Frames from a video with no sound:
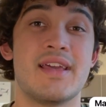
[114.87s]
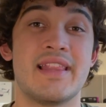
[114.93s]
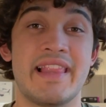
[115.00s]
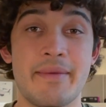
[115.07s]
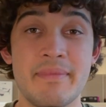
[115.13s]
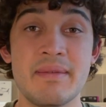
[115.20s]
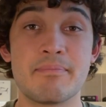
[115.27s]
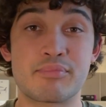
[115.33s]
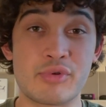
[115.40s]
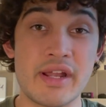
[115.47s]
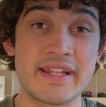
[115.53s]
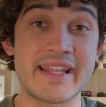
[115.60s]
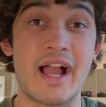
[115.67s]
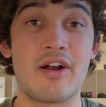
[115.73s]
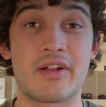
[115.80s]
Let me
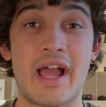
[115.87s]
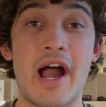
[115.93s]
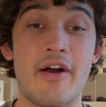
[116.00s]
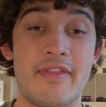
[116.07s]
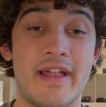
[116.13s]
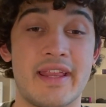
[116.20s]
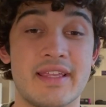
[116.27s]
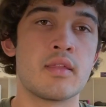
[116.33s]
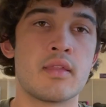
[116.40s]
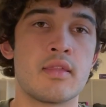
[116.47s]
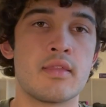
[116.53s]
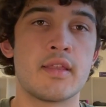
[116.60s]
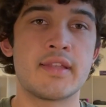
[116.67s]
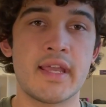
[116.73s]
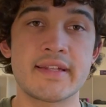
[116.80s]
break down how that
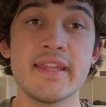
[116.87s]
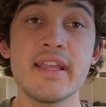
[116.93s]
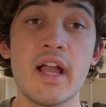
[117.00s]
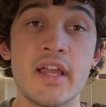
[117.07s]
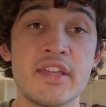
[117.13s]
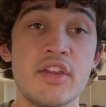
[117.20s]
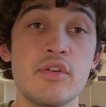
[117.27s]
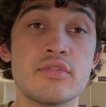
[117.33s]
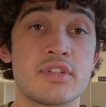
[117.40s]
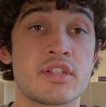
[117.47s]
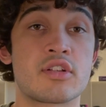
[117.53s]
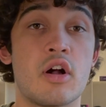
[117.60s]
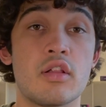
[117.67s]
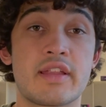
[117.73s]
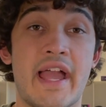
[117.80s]
is. The technique I use
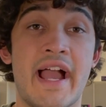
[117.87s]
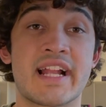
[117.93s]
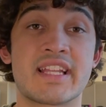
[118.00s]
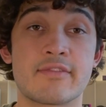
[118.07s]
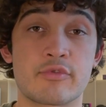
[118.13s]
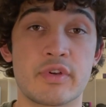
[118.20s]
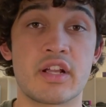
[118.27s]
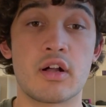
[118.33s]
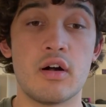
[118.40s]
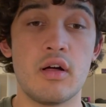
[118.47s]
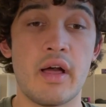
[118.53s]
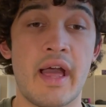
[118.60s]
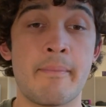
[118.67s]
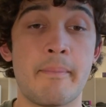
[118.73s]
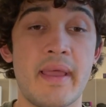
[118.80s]
is called active
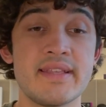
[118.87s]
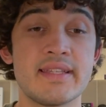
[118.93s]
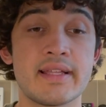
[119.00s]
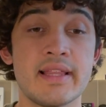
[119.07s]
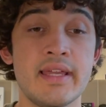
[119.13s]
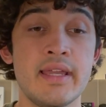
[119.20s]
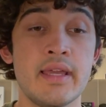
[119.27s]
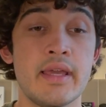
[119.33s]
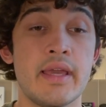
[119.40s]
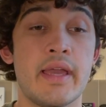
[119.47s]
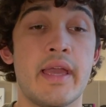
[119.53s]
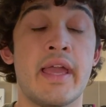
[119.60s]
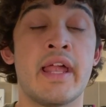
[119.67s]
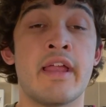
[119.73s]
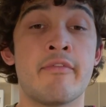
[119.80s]
recall, and basically,
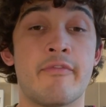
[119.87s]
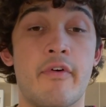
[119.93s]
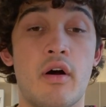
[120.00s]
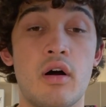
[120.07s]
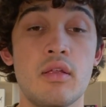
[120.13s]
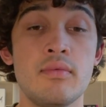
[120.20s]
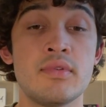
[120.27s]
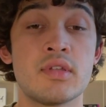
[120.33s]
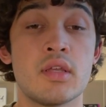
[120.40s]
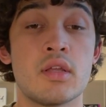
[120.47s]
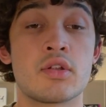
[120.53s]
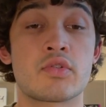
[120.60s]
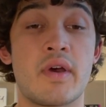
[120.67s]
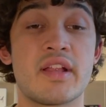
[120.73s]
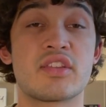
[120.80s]
it involves
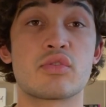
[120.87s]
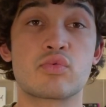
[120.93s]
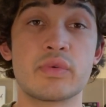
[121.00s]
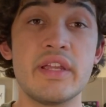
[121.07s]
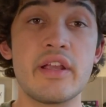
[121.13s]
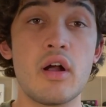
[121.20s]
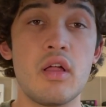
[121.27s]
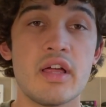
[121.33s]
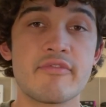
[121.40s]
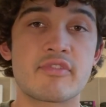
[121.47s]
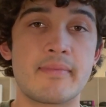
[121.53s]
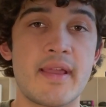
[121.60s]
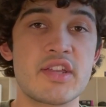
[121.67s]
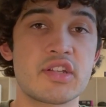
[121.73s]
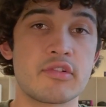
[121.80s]
trying to recall
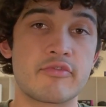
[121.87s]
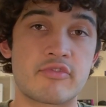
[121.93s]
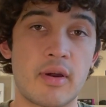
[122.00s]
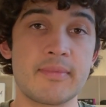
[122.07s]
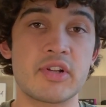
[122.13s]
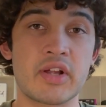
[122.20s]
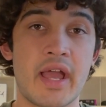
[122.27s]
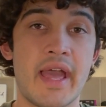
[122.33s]
information from your